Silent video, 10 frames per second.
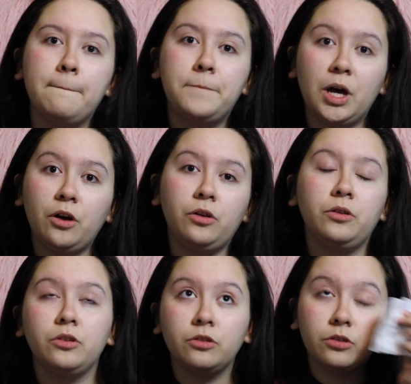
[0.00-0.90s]

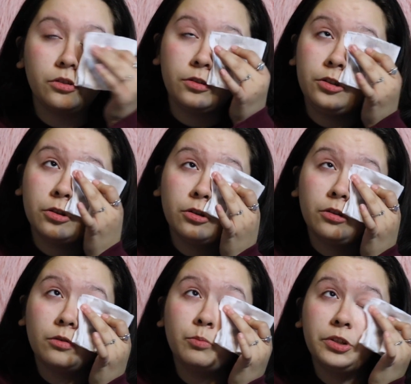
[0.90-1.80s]
Belle,
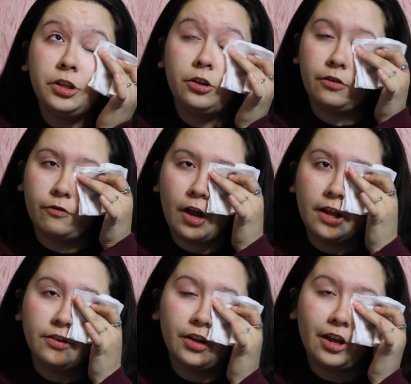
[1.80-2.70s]
you're a really good
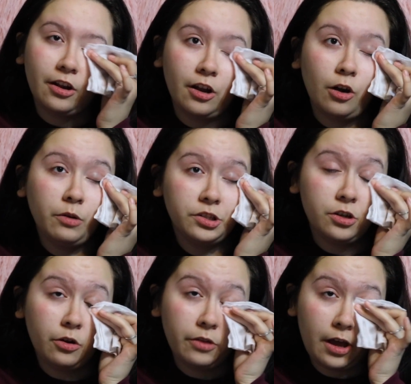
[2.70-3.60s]
friend, and I always
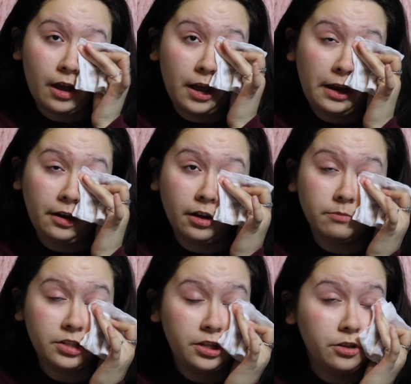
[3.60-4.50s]
know that I can
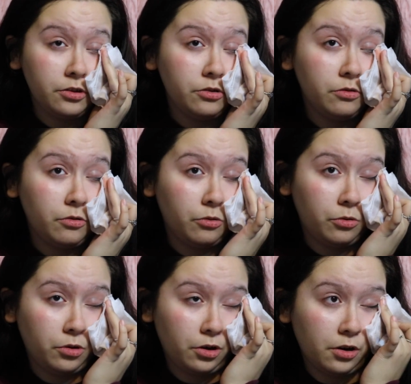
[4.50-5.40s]
come to you,
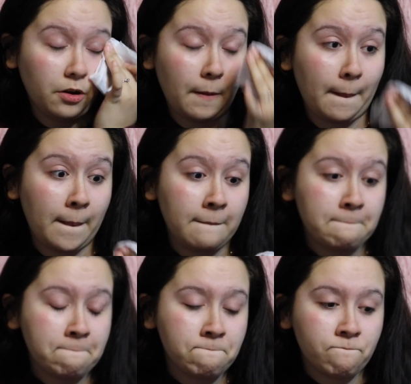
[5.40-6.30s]
or
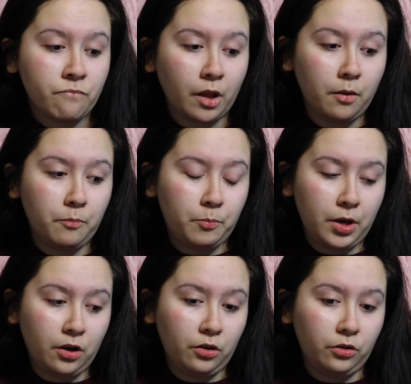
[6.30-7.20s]

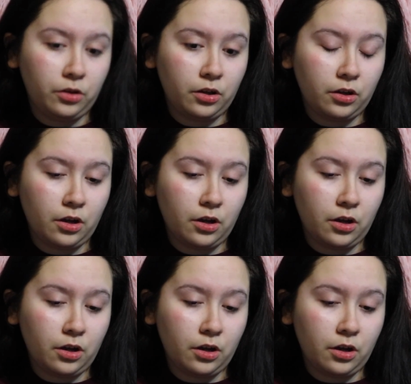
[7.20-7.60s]
Belle,